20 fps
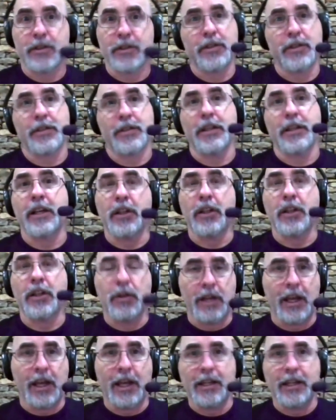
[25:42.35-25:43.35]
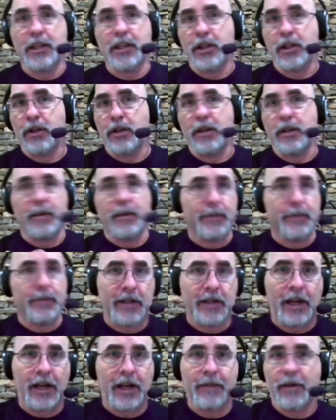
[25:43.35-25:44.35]
So it's like, okay, I need to go to
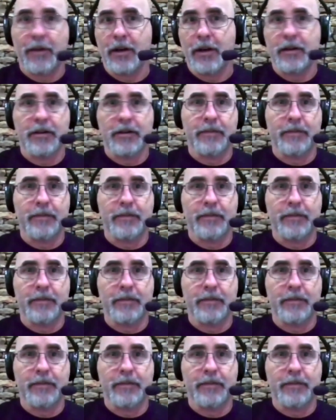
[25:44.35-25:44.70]
Steinmart